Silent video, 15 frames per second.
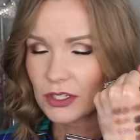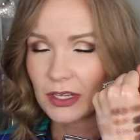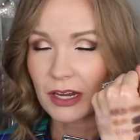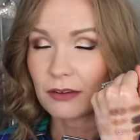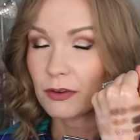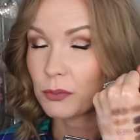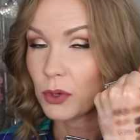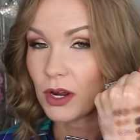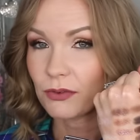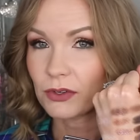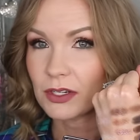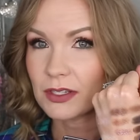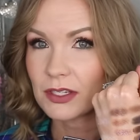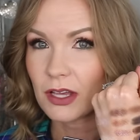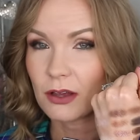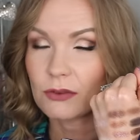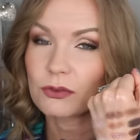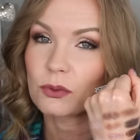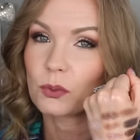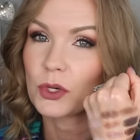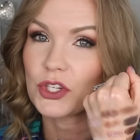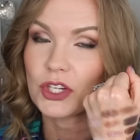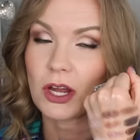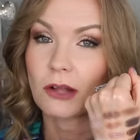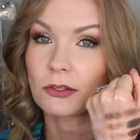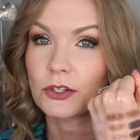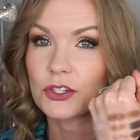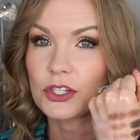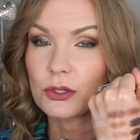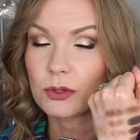just kind of a preference of which
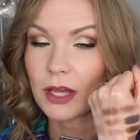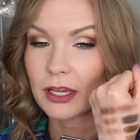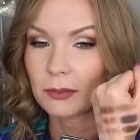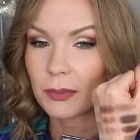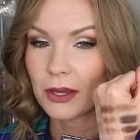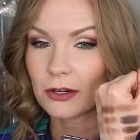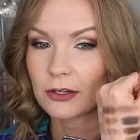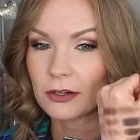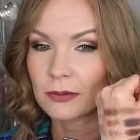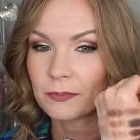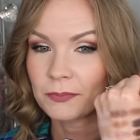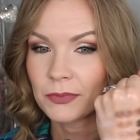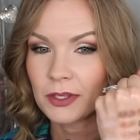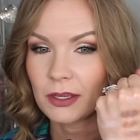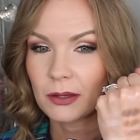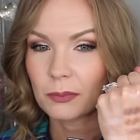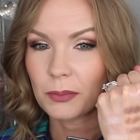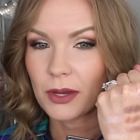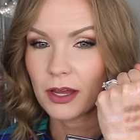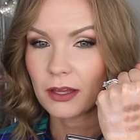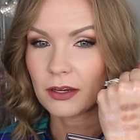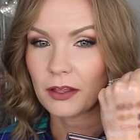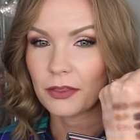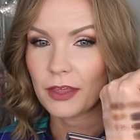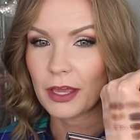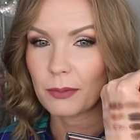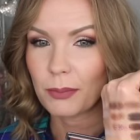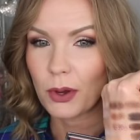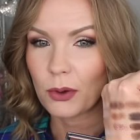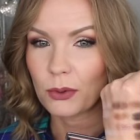colors do you like better, but
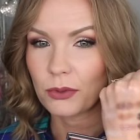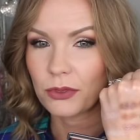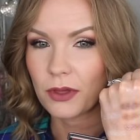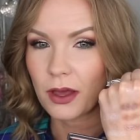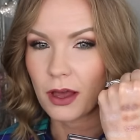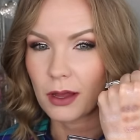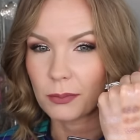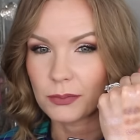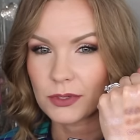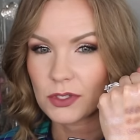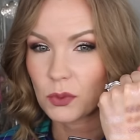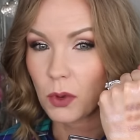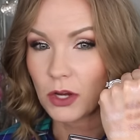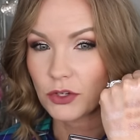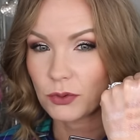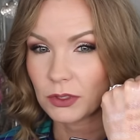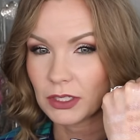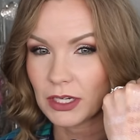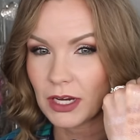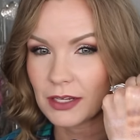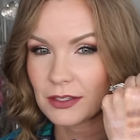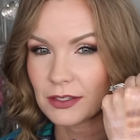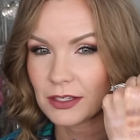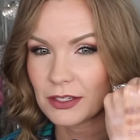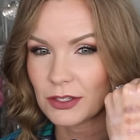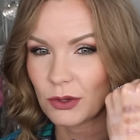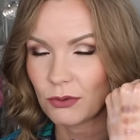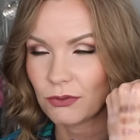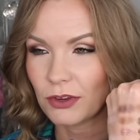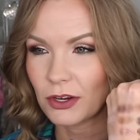they both swatch really nicely.
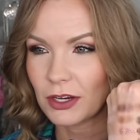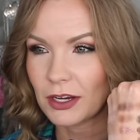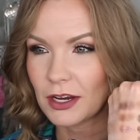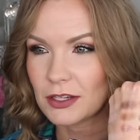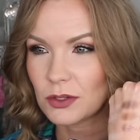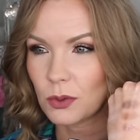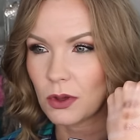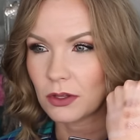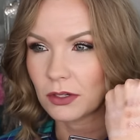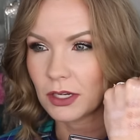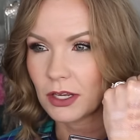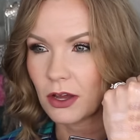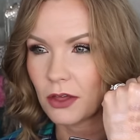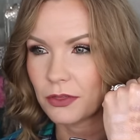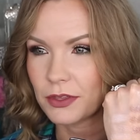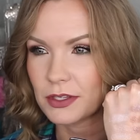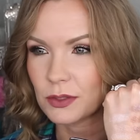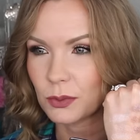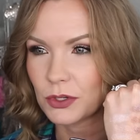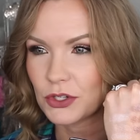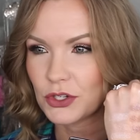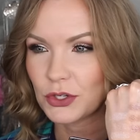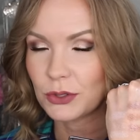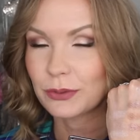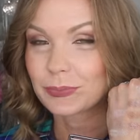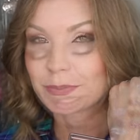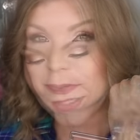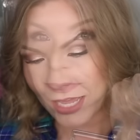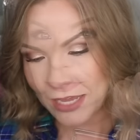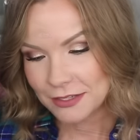So very nice quality on this one too. And
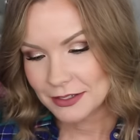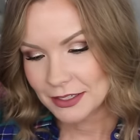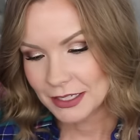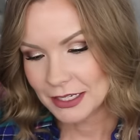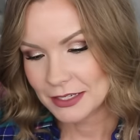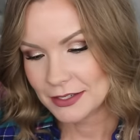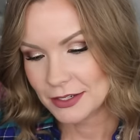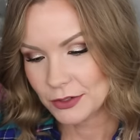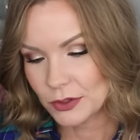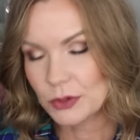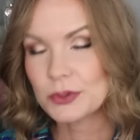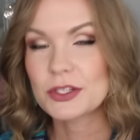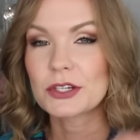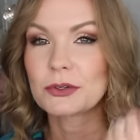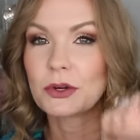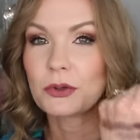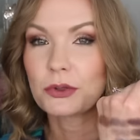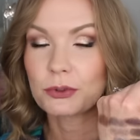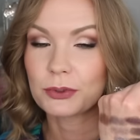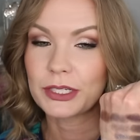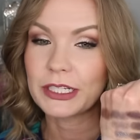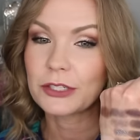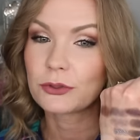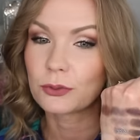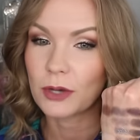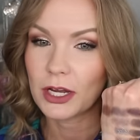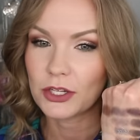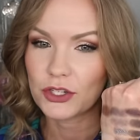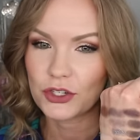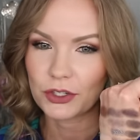then lastly is 003
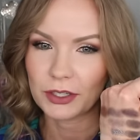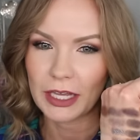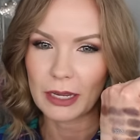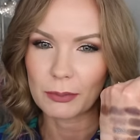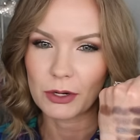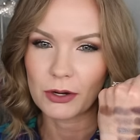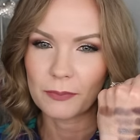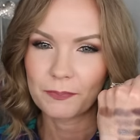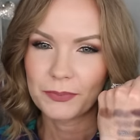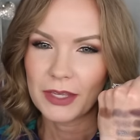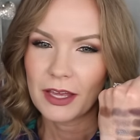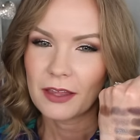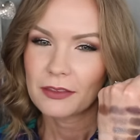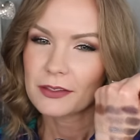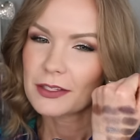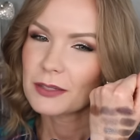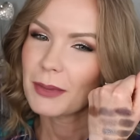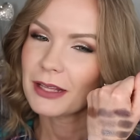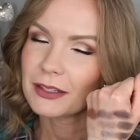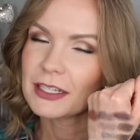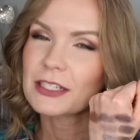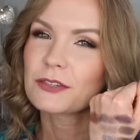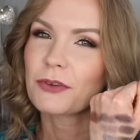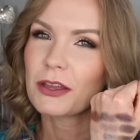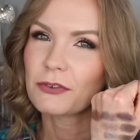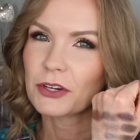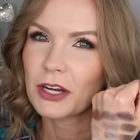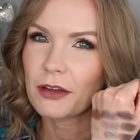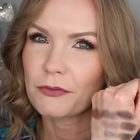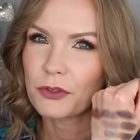Grunge Glamour. This is my least
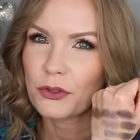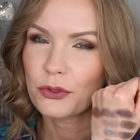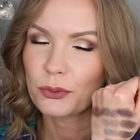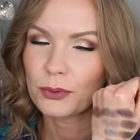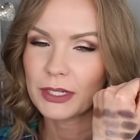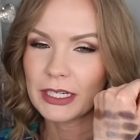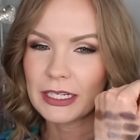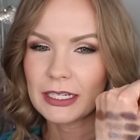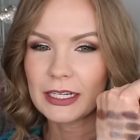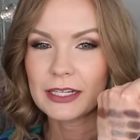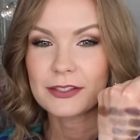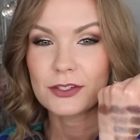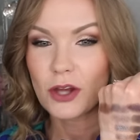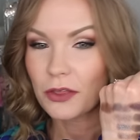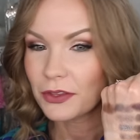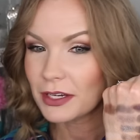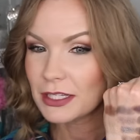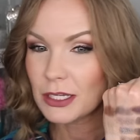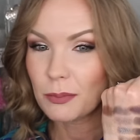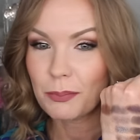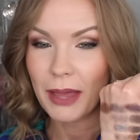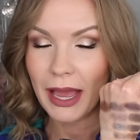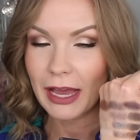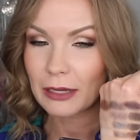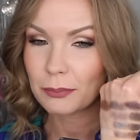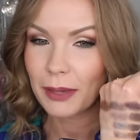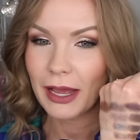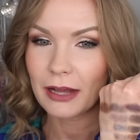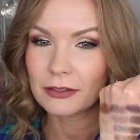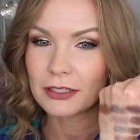favorite of the three. It's not that it's a
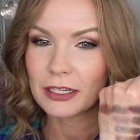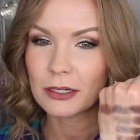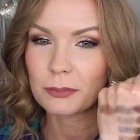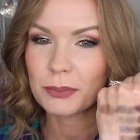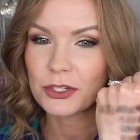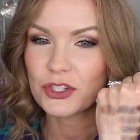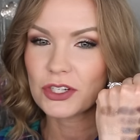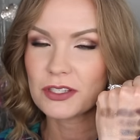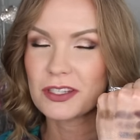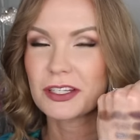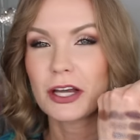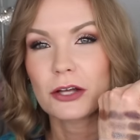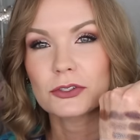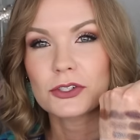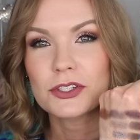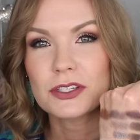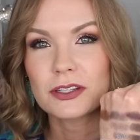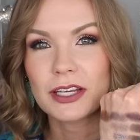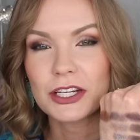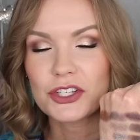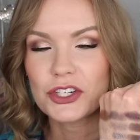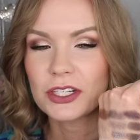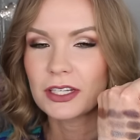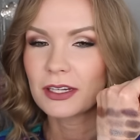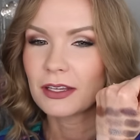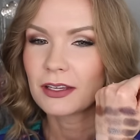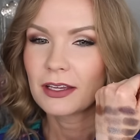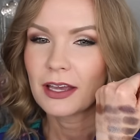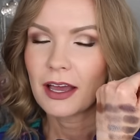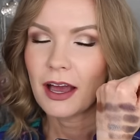bad palette, but just the color
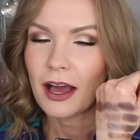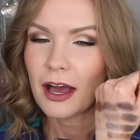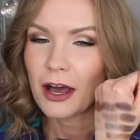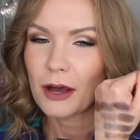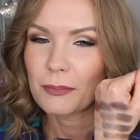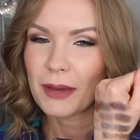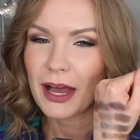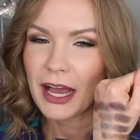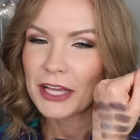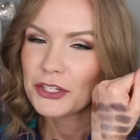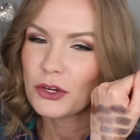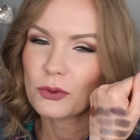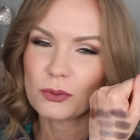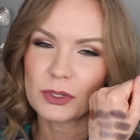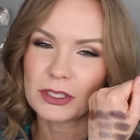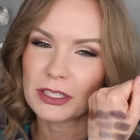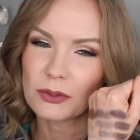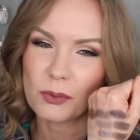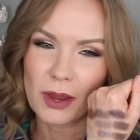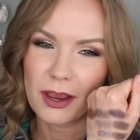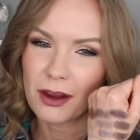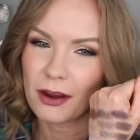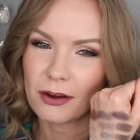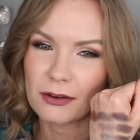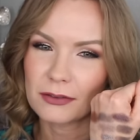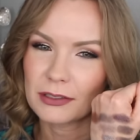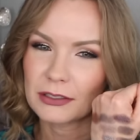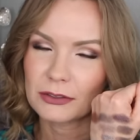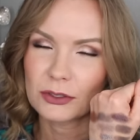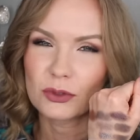selection. I don't really
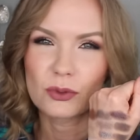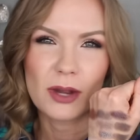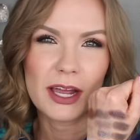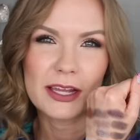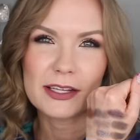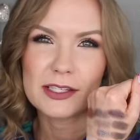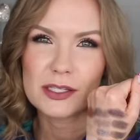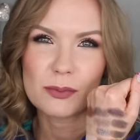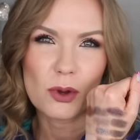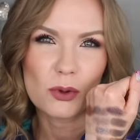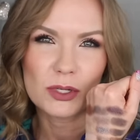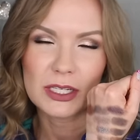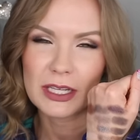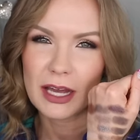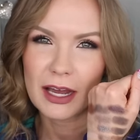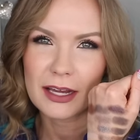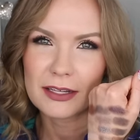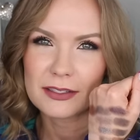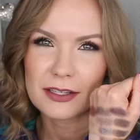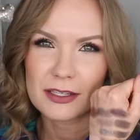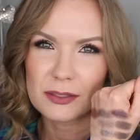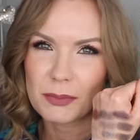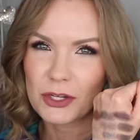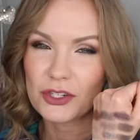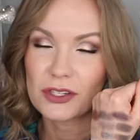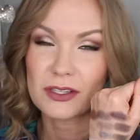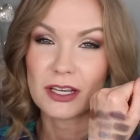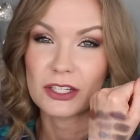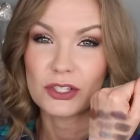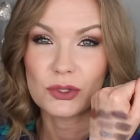wear gray smoky eyes as much
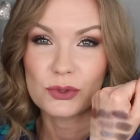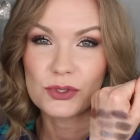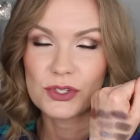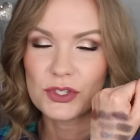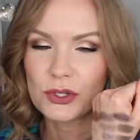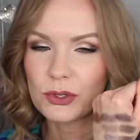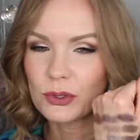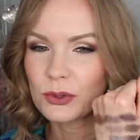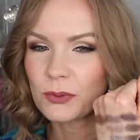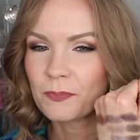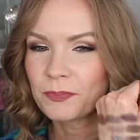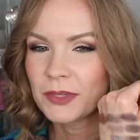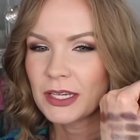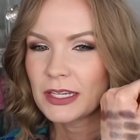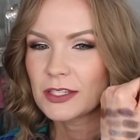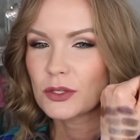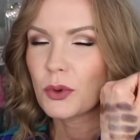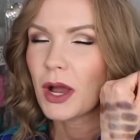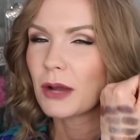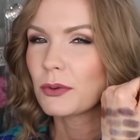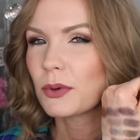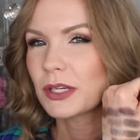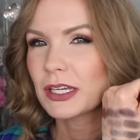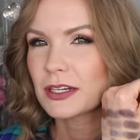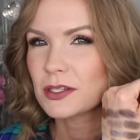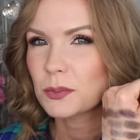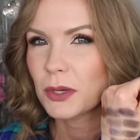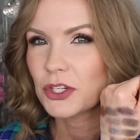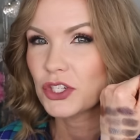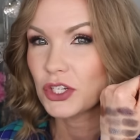as I used to, so I won't get
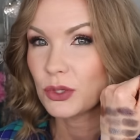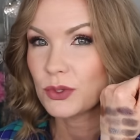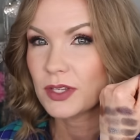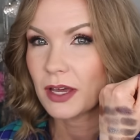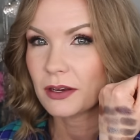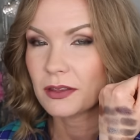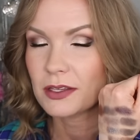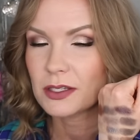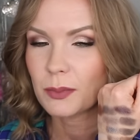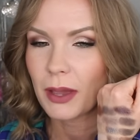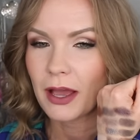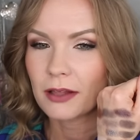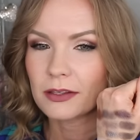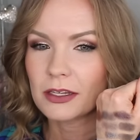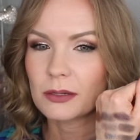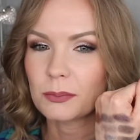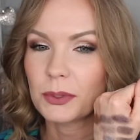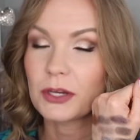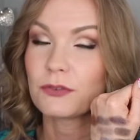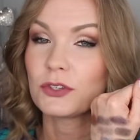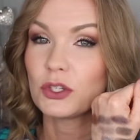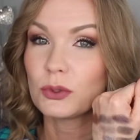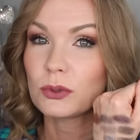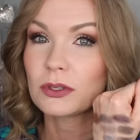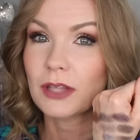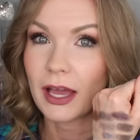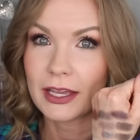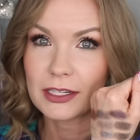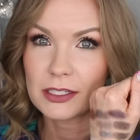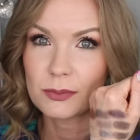as much use out of this palette, but if you
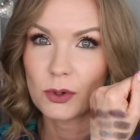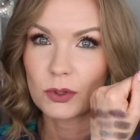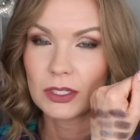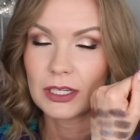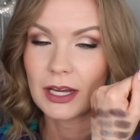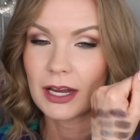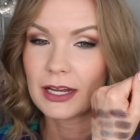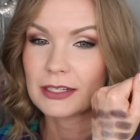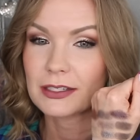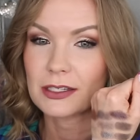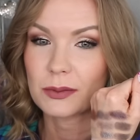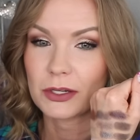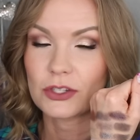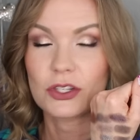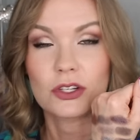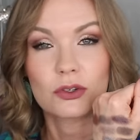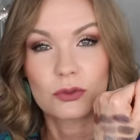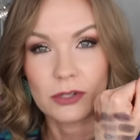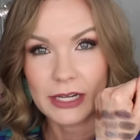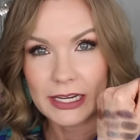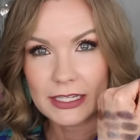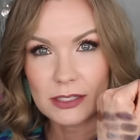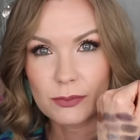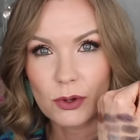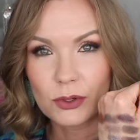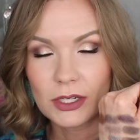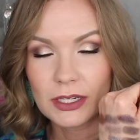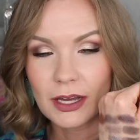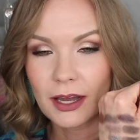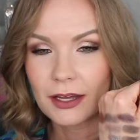like smoky eyes, especially gray
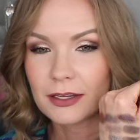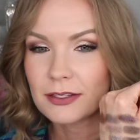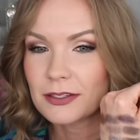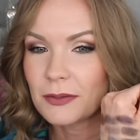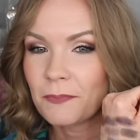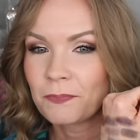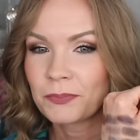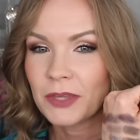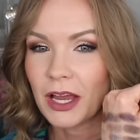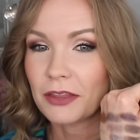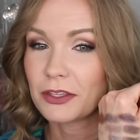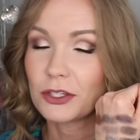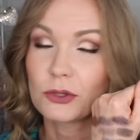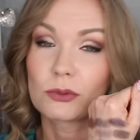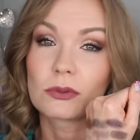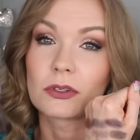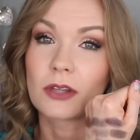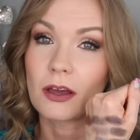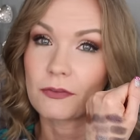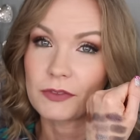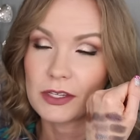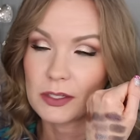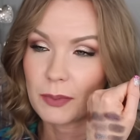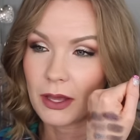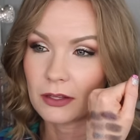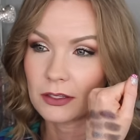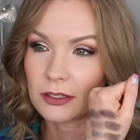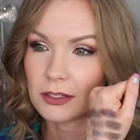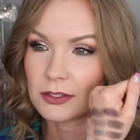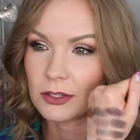smoky eyes, I think you'd love this
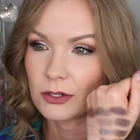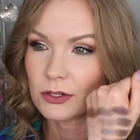palette because